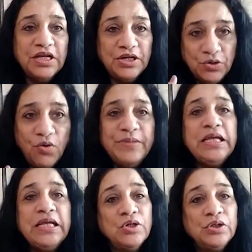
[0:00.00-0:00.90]
know
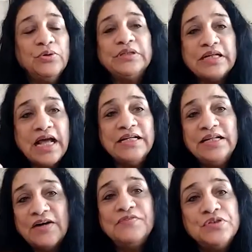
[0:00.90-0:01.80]
me, you'll know that I
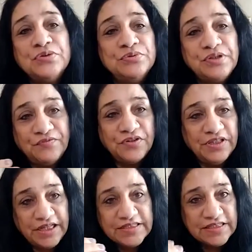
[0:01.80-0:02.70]
love to do
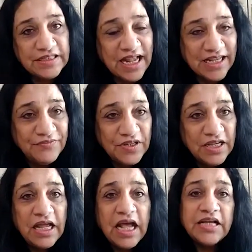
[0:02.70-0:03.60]
different things in life.
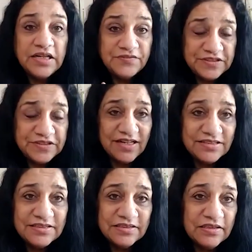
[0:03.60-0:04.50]
I love
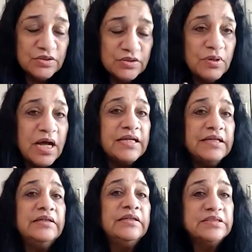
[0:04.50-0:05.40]
dance, so
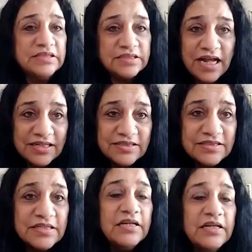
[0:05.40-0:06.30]
I learned
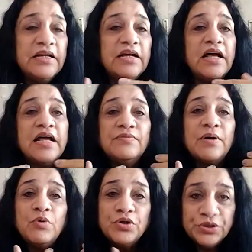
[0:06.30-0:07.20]
dance. I
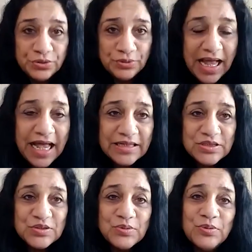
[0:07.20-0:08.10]
wanted to act,
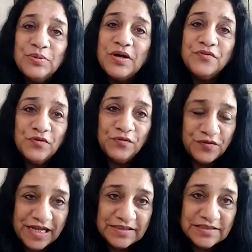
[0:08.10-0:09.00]
so a few
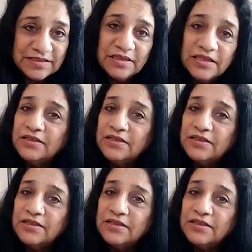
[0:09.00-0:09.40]
friends